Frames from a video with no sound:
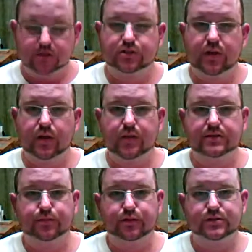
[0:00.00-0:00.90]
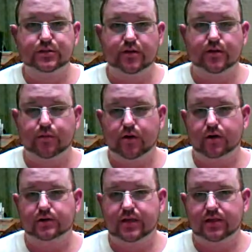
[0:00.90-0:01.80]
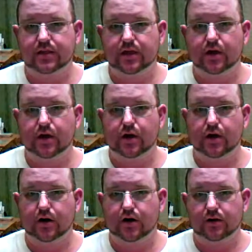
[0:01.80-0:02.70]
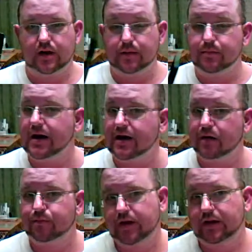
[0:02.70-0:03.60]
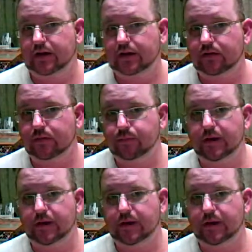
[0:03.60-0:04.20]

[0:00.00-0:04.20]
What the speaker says: So anyways, the PrismaColor markers, I think, are, in my opinion, the